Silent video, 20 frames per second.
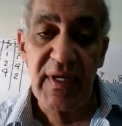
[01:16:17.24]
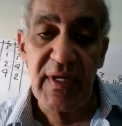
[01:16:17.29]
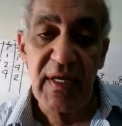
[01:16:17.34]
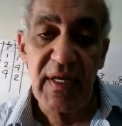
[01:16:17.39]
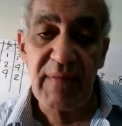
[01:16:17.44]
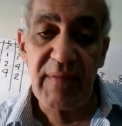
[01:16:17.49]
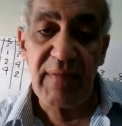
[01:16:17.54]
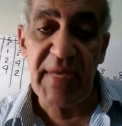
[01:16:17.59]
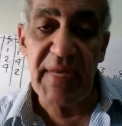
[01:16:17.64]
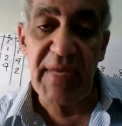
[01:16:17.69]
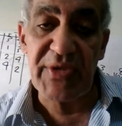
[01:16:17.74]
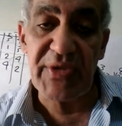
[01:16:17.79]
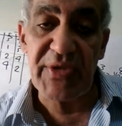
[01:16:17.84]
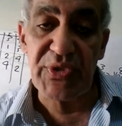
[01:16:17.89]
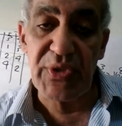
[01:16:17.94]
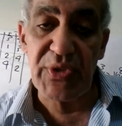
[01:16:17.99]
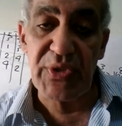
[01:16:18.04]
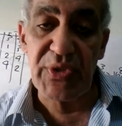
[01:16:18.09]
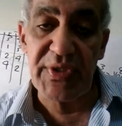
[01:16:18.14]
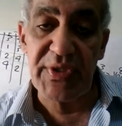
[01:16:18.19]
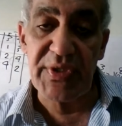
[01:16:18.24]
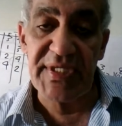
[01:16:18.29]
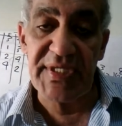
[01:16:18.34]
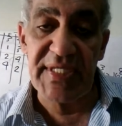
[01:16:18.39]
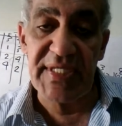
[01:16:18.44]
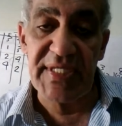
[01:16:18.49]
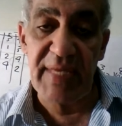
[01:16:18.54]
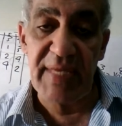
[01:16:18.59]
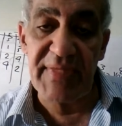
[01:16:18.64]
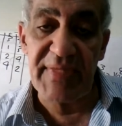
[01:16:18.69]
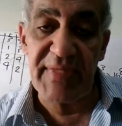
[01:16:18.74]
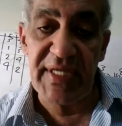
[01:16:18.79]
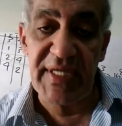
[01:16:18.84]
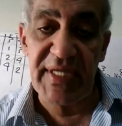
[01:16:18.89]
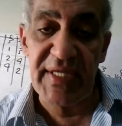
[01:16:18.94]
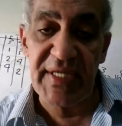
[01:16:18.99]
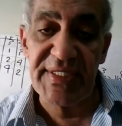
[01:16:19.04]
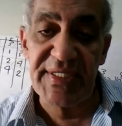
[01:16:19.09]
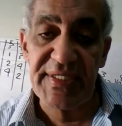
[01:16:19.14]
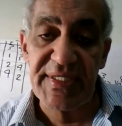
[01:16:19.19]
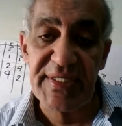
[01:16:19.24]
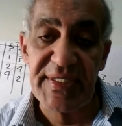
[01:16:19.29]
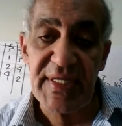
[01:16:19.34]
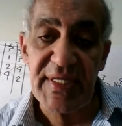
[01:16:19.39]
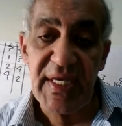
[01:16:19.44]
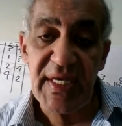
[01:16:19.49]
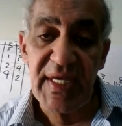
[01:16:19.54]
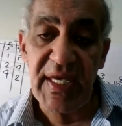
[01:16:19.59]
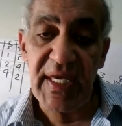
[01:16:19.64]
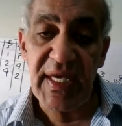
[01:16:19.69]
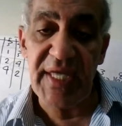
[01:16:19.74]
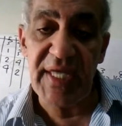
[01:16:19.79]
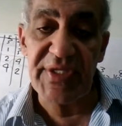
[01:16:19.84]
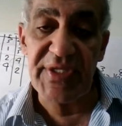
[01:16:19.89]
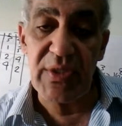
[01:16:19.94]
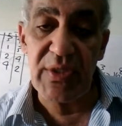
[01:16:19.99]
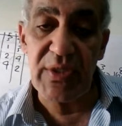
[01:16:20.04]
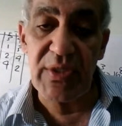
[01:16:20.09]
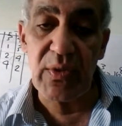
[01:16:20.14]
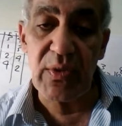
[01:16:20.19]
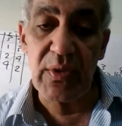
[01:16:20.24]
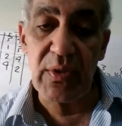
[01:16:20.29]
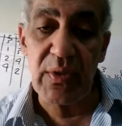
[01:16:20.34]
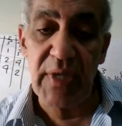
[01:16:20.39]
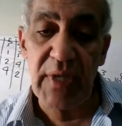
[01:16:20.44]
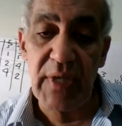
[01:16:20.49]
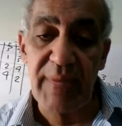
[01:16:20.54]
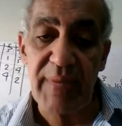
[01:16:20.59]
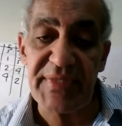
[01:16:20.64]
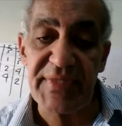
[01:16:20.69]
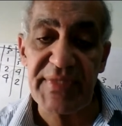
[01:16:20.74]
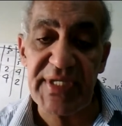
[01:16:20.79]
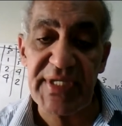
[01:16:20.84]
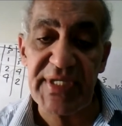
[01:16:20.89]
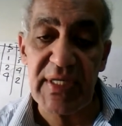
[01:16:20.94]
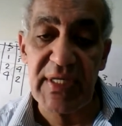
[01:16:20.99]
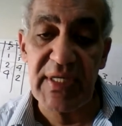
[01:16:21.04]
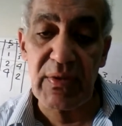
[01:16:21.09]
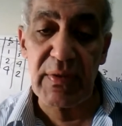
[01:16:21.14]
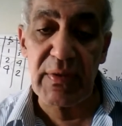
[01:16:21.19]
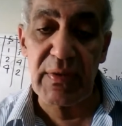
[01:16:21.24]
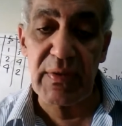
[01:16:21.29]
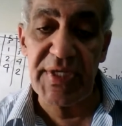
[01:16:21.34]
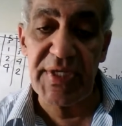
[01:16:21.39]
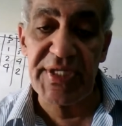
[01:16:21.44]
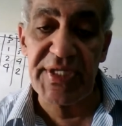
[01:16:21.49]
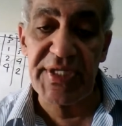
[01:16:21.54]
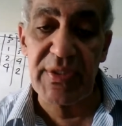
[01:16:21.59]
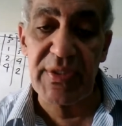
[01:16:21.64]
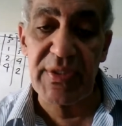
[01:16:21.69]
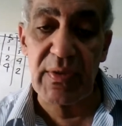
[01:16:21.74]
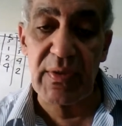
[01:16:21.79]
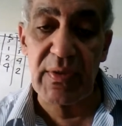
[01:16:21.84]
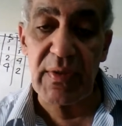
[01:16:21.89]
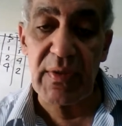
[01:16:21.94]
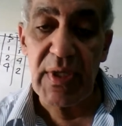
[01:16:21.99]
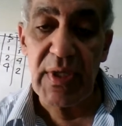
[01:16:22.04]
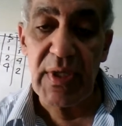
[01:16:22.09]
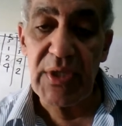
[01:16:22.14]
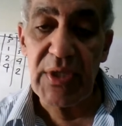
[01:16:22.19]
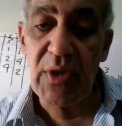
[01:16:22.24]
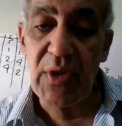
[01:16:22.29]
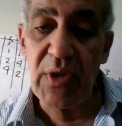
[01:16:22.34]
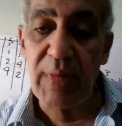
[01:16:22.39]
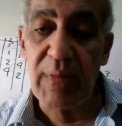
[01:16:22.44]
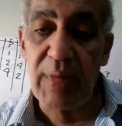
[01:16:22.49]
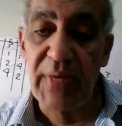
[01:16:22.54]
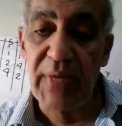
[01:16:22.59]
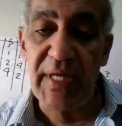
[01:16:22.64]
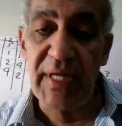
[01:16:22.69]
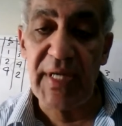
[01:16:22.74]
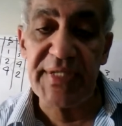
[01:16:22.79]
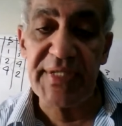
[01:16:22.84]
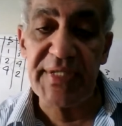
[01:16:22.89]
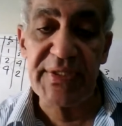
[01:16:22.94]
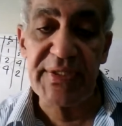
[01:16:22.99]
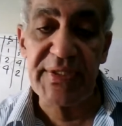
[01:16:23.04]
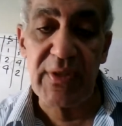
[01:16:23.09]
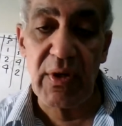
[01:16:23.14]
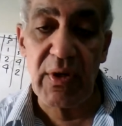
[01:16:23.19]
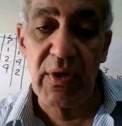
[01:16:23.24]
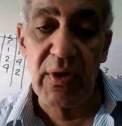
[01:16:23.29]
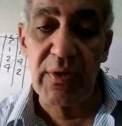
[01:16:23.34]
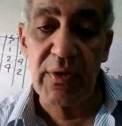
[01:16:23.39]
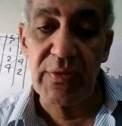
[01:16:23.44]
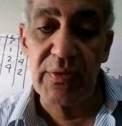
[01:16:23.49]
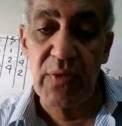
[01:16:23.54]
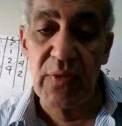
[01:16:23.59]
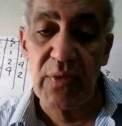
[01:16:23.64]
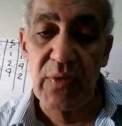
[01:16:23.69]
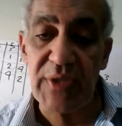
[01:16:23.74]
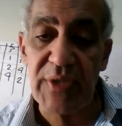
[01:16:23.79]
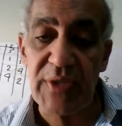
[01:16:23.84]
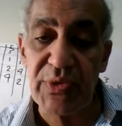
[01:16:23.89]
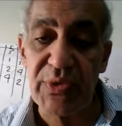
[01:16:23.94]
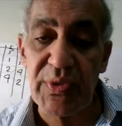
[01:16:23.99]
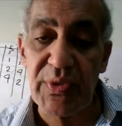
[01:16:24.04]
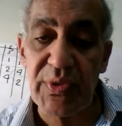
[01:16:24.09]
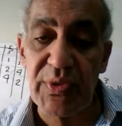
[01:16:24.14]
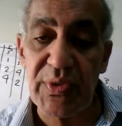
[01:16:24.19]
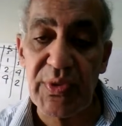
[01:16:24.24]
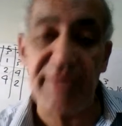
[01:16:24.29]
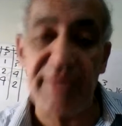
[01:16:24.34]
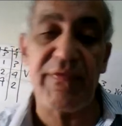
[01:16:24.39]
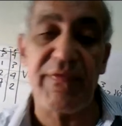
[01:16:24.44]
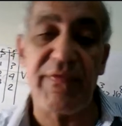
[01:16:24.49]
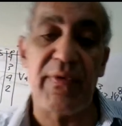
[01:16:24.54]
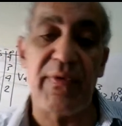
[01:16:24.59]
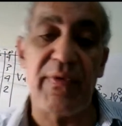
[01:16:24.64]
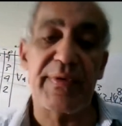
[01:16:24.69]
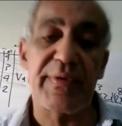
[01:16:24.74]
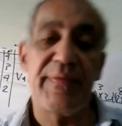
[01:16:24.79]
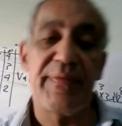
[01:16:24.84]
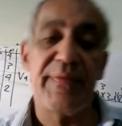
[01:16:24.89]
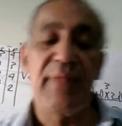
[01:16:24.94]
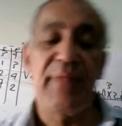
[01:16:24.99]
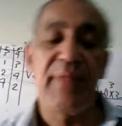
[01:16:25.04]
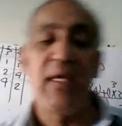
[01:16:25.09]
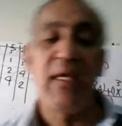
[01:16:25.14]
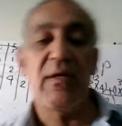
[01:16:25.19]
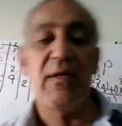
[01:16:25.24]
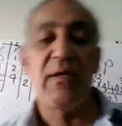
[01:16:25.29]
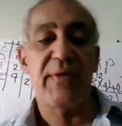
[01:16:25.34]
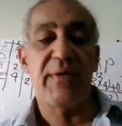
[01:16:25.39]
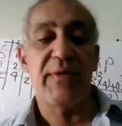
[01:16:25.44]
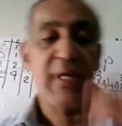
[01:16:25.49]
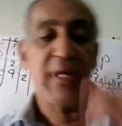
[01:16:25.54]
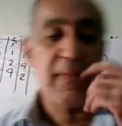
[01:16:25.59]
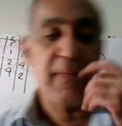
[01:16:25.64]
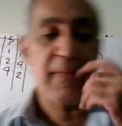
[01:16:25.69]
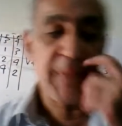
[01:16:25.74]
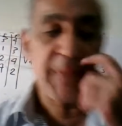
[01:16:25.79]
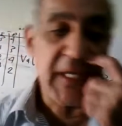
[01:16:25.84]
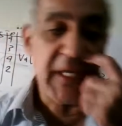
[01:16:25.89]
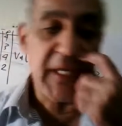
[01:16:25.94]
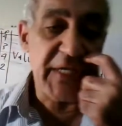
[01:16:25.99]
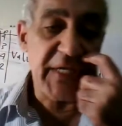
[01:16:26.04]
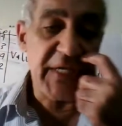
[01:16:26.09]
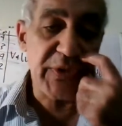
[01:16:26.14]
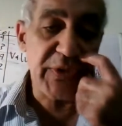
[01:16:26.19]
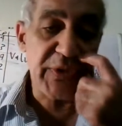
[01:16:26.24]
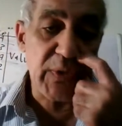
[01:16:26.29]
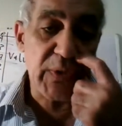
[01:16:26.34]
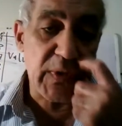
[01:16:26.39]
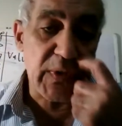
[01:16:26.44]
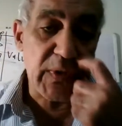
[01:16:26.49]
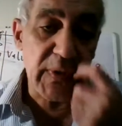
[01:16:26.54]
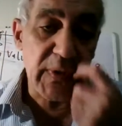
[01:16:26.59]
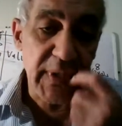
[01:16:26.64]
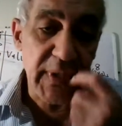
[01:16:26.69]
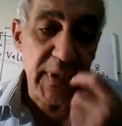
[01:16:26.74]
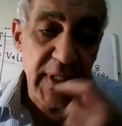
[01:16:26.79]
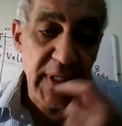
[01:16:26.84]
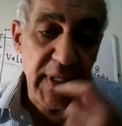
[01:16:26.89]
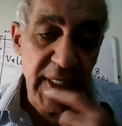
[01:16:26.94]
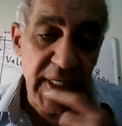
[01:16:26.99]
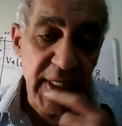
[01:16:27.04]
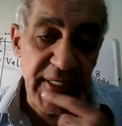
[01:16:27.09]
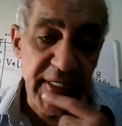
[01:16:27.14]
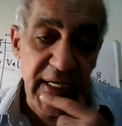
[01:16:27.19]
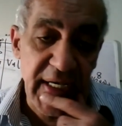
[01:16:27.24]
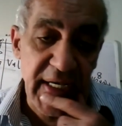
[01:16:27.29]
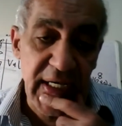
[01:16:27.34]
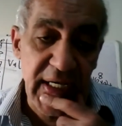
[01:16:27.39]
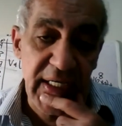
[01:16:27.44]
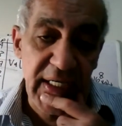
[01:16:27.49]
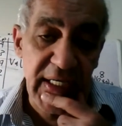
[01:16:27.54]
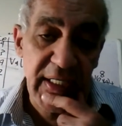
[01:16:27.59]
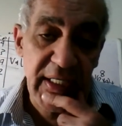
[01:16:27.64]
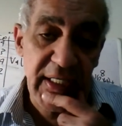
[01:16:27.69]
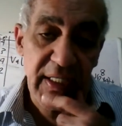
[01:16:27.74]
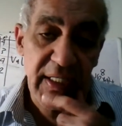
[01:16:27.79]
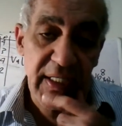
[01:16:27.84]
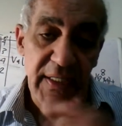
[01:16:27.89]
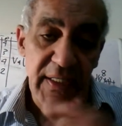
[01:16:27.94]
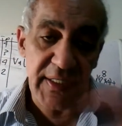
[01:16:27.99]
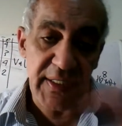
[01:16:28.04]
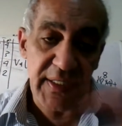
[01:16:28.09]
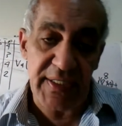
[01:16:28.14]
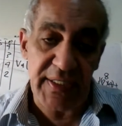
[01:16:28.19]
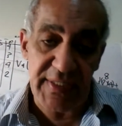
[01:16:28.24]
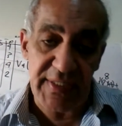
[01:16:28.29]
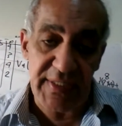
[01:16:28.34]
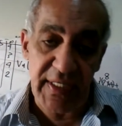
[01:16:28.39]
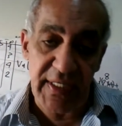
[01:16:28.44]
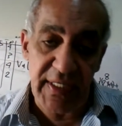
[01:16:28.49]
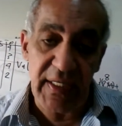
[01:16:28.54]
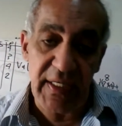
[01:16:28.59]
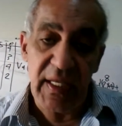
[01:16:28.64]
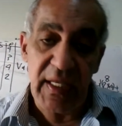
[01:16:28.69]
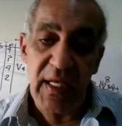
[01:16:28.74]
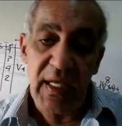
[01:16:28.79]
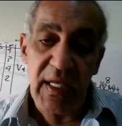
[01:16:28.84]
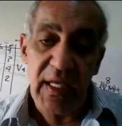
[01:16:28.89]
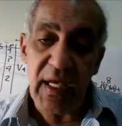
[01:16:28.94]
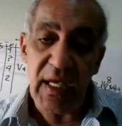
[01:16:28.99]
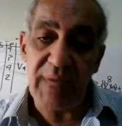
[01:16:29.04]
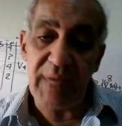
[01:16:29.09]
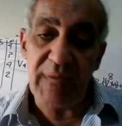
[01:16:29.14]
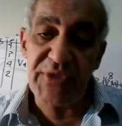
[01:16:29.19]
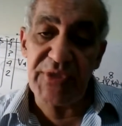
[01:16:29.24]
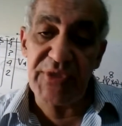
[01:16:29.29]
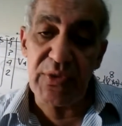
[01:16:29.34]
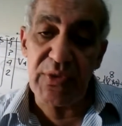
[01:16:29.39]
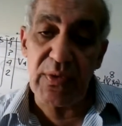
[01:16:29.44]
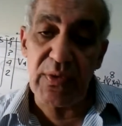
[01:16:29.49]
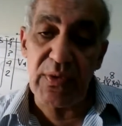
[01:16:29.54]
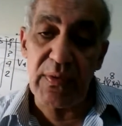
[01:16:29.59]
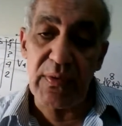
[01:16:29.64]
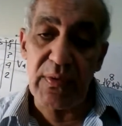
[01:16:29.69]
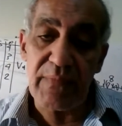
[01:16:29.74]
make to stock. This is the MTS, ATO, MTO, ETO. You apply it on 1, 2, 3, 4. Okay, ETO in the early in the design, MTO